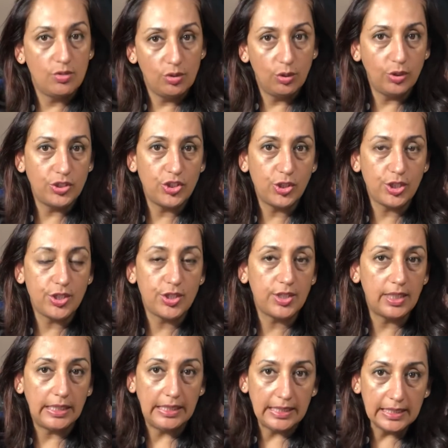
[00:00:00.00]
Not just the
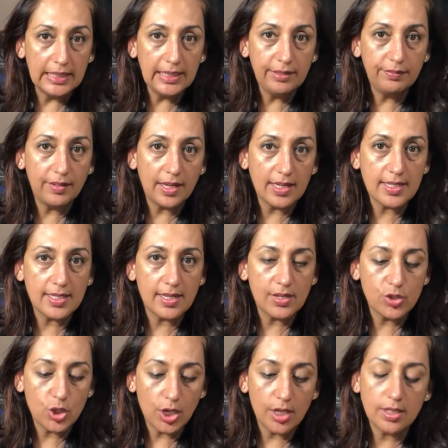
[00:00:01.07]
yearly flying star
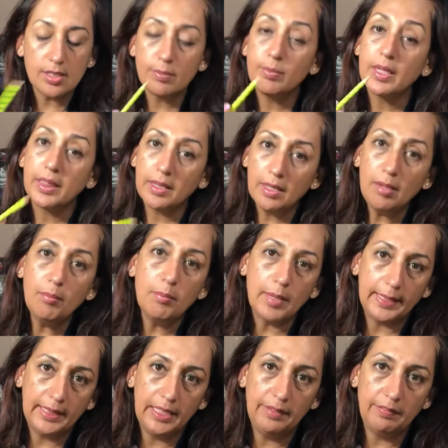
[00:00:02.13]
charts, but the
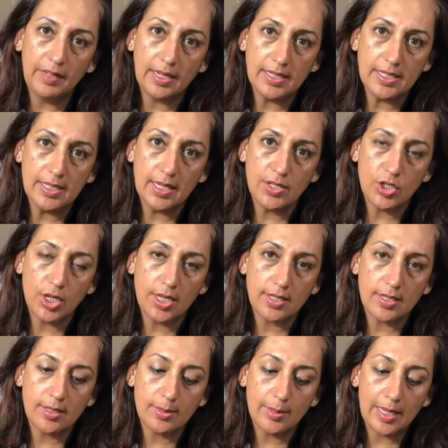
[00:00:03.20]
monthly flying star charts
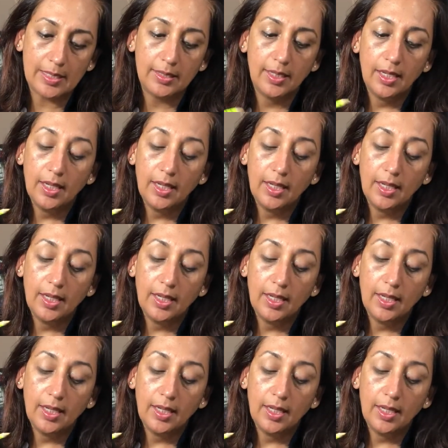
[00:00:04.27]
as well.